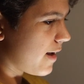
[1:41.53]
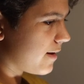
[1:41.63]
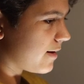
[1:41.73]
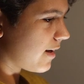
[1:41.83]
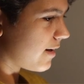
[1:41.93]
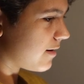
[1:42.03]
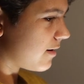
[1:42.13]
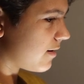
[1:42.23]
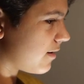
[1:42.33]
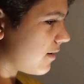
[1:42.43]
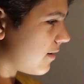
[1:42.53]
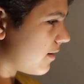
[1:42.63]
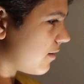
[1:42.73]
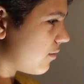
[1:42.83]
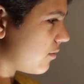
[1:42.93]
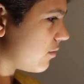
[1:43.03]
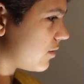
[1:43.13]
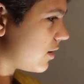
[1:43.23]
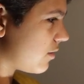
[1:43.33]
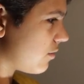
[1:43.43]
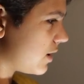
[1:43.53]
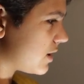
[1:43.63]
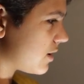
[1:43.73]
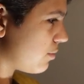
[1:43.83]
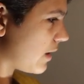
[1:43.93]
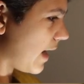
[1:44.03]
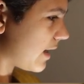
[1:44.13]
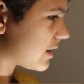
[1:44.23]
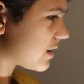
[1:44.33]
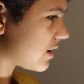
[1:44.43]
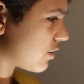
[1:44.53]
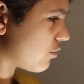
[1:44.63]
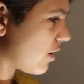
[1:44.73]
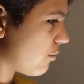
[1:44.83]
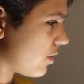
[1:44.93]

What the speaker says: And then we'll decrease the blacks to create